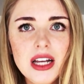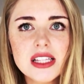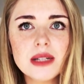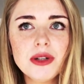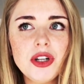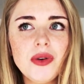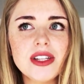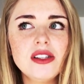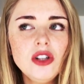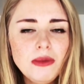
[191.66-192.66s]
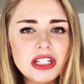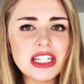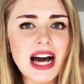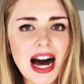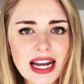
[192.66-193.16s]
someone who has so much
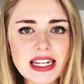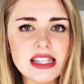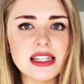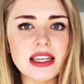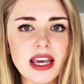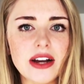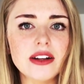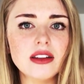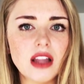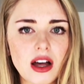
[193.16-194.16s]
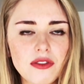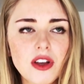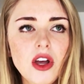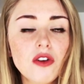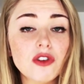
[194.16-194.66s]
kindness and care and love
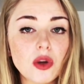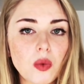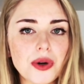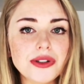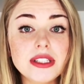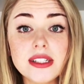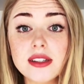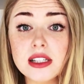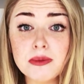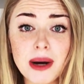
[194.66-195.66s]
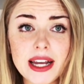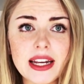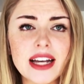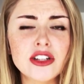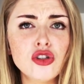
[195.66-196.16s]
for the world
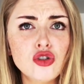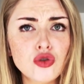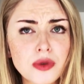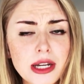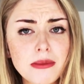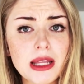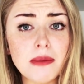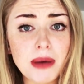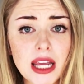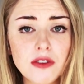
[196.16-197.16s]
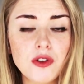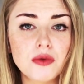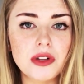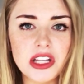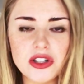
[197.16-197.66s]
despite extremely painful
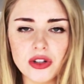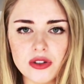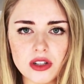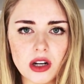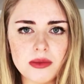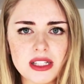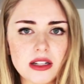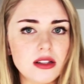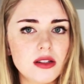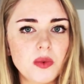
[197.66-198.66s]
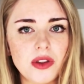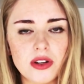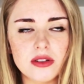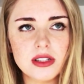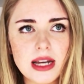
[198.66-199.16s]
relational circumstances with
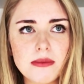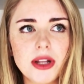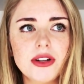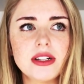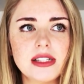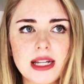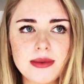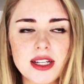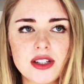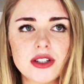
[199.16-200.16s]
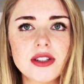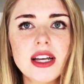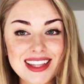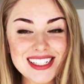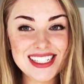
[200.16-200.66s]
her stepmother and stepsisters.
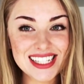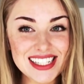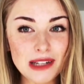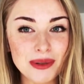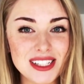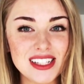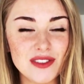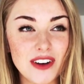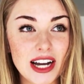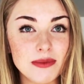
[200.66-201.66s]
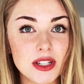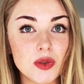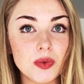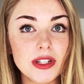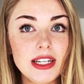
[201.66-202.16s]
Disney princess vibes
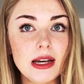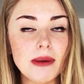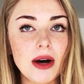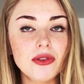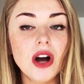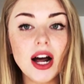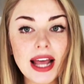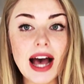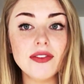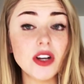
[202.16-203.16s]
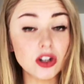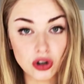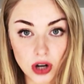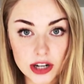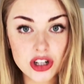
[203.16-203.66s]
is really about not having a
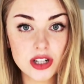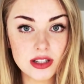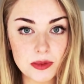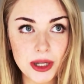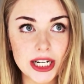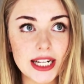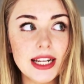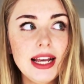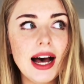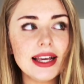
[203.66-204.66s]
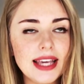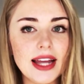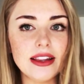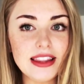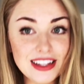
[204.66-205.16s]
crushed spirit.
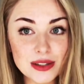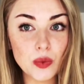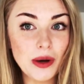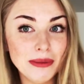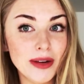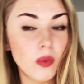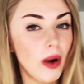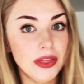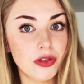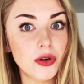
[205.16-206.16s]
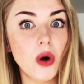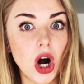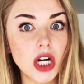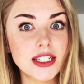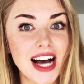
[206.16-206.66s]
Again, these women went through
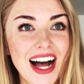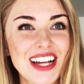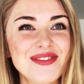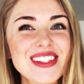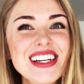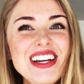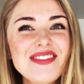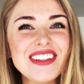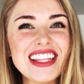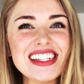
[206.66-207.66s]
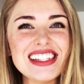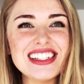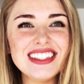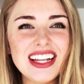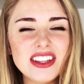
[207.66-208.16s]
hard times, but they
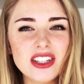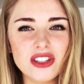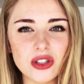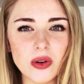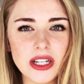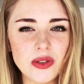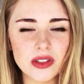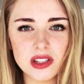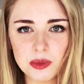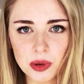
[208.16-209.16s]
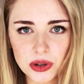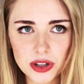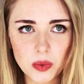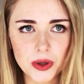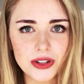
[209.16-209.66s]
still had the joy to explore
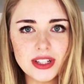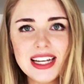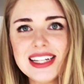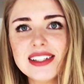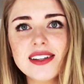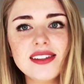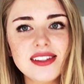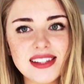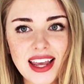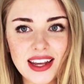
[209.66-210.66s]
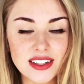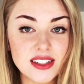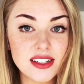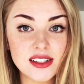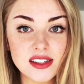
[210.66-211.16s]
the world, to sing,
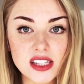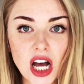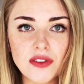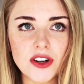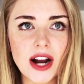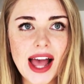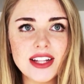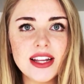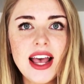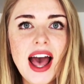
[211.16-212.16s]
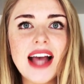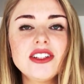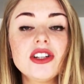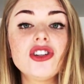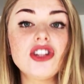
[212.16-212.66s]
to discover, and
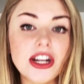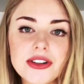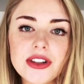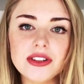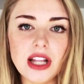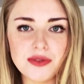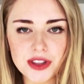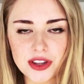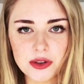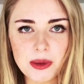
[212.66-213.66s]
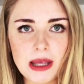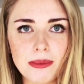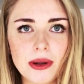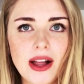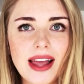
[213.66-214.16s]
to share their love with other
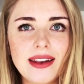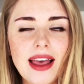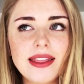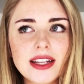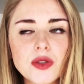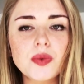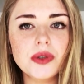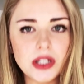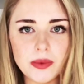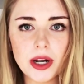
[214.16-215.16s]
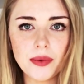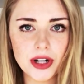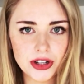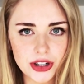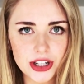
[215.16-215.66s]
people. And that's really what I want
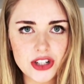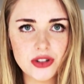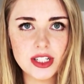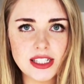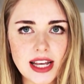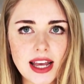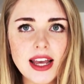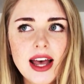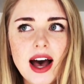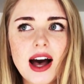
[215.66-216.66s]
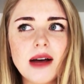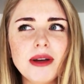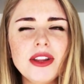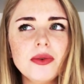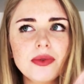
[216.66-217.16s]
to encourage you today.
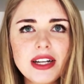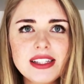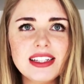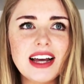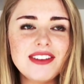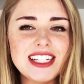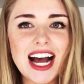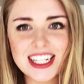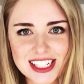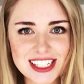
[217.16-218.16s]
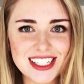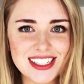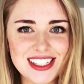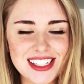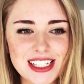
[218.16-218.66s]
And the reason I've attached it to
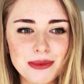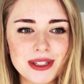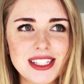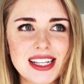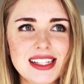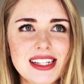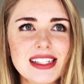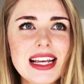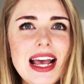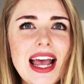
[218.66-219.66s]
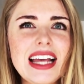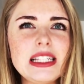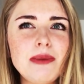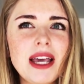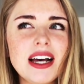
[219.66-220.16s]
Disney princesses
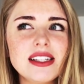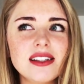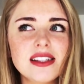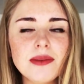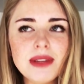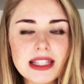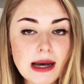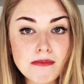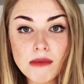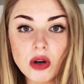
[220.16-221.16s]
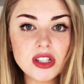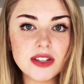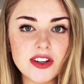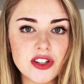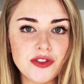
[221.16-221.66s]
is because it's something that most
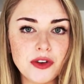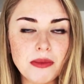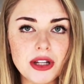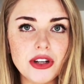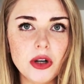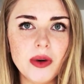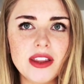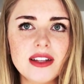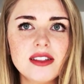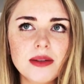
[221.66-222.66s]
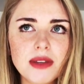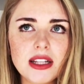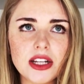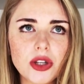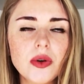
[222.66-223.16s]
of us are familiar with. It's something
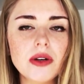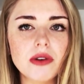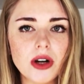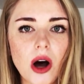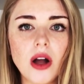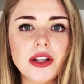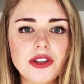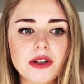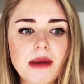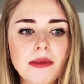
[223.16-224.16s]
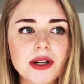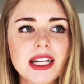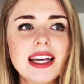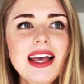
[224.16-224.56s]
that you can recall in your memory,